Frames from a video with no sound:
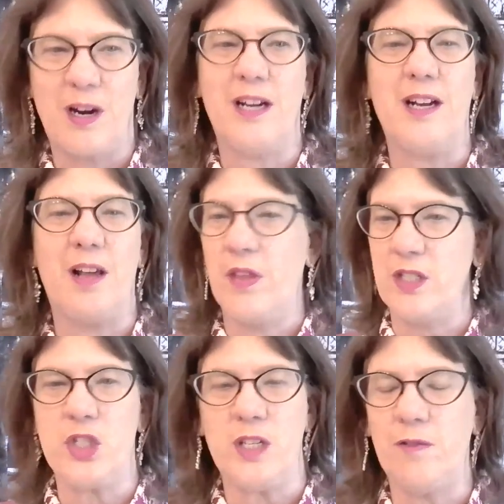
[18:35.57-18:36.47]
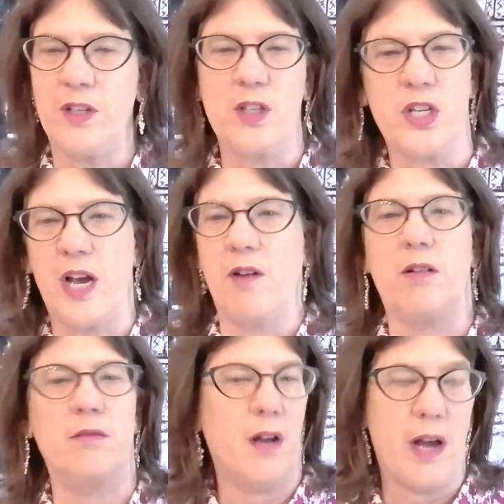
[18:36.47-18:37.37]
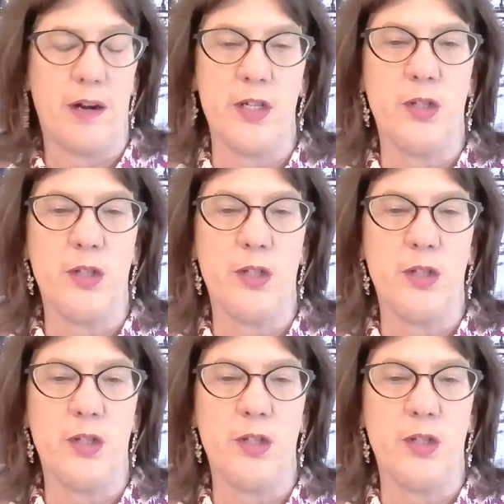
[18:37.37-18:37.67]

Right. And then she figures out how